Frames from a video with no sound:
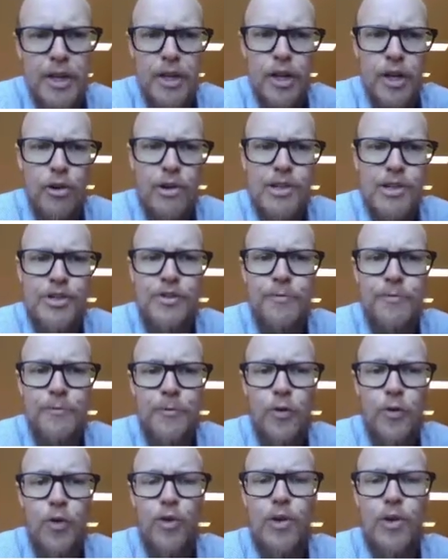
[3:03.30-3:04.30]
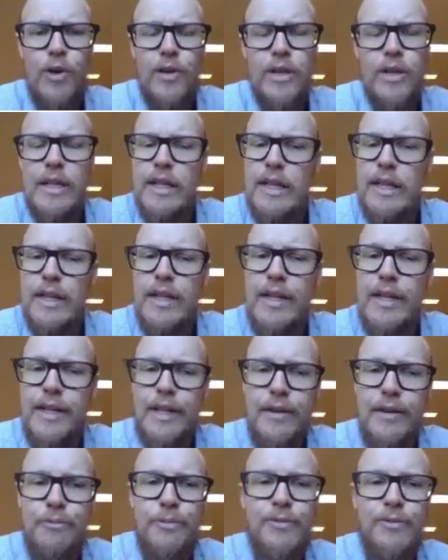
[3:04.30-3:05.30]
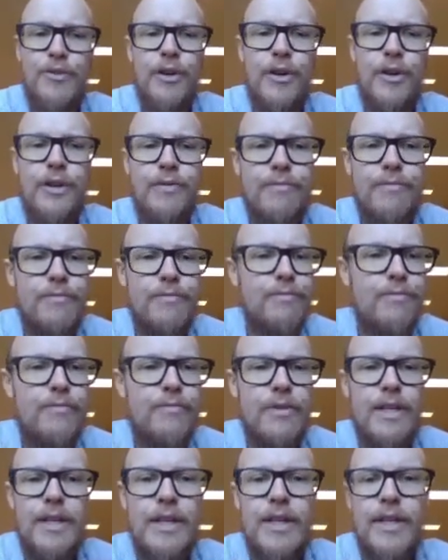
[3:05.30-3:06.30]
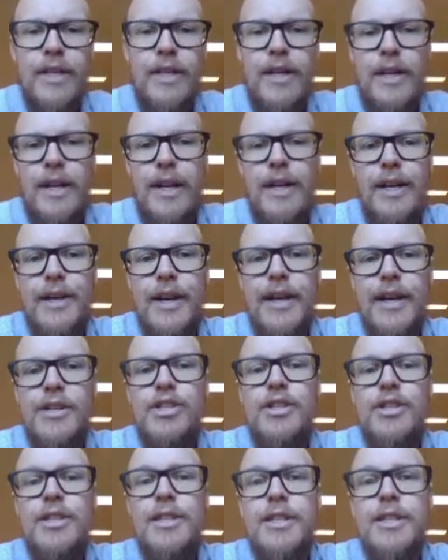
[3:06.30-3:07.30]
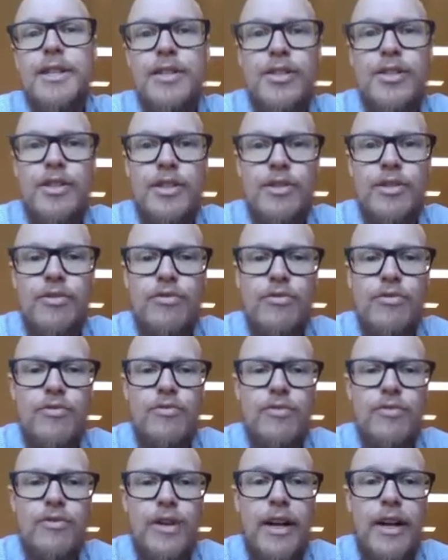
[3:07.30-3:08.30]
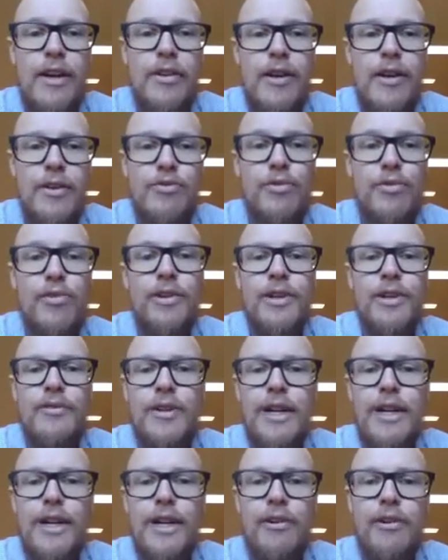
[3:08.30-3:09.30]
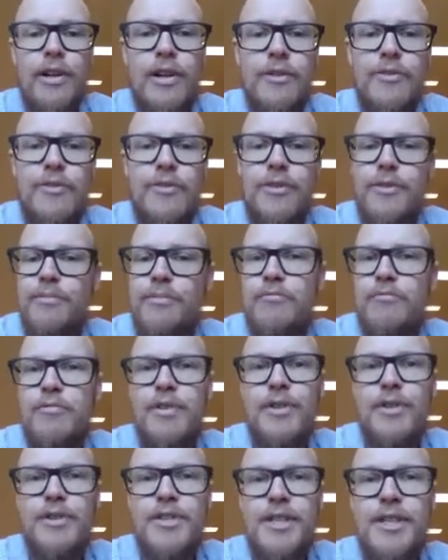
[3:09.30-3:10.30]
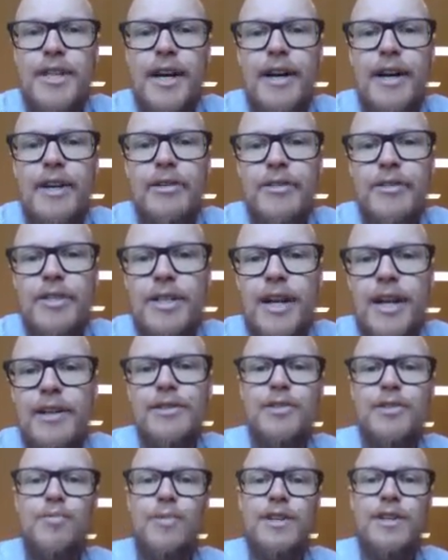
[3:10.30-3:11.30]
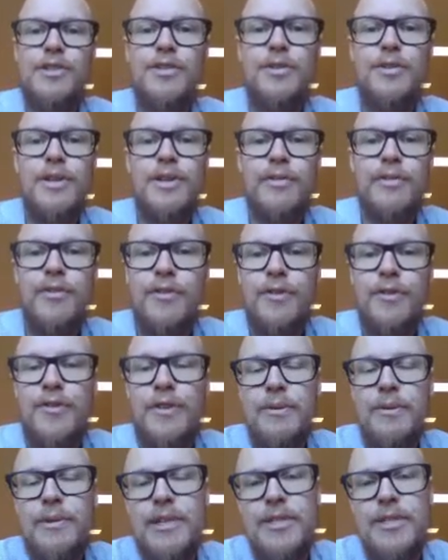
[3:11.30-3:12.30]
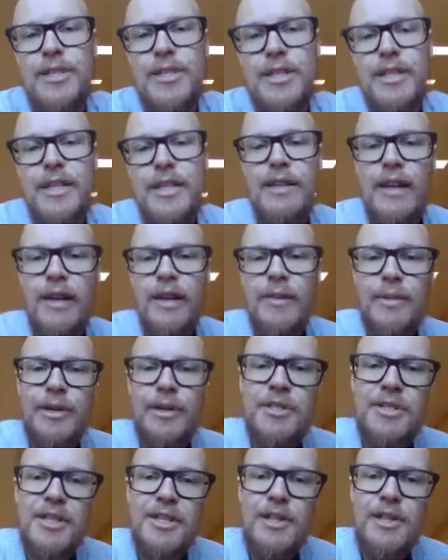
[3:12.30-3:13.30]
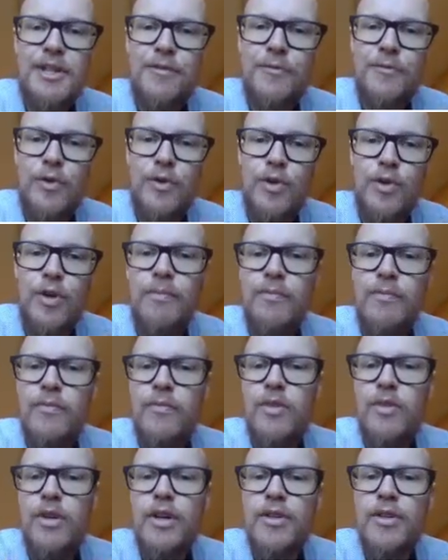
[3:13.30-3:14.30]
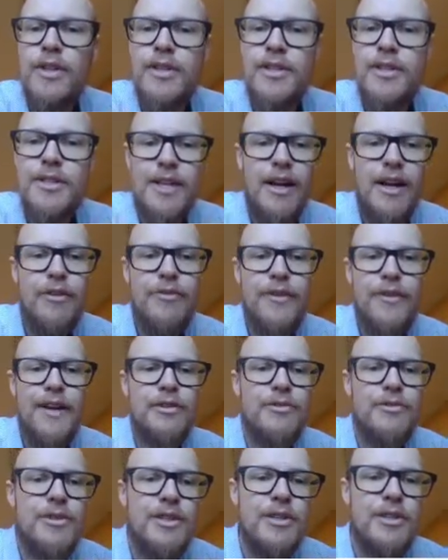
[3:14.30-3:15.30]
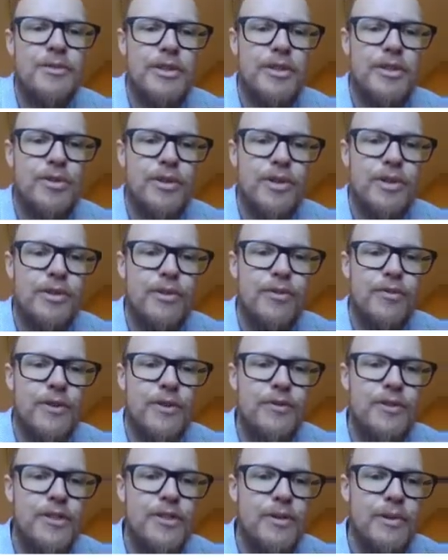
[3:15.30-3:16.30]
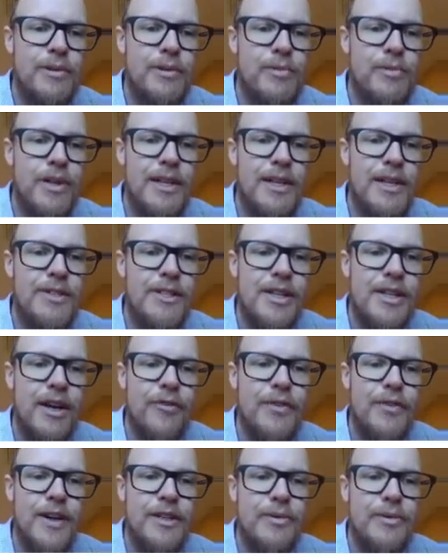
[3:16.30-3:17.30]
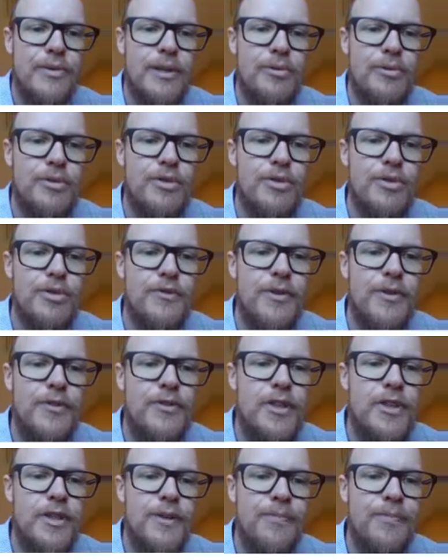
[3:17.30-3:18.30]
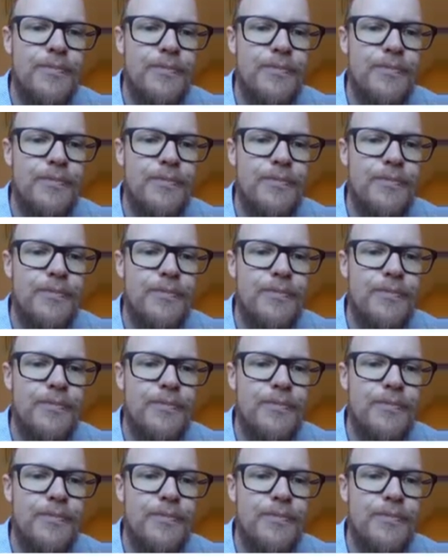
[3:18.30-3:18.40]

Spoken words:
Question 4, we've got an engineer's drawing of an aircraft. We've got the scale. Scale is 1 to 250. We can see, because it's in this form, that the scale factor is going to be 250, so we can write that scale factor equals 250.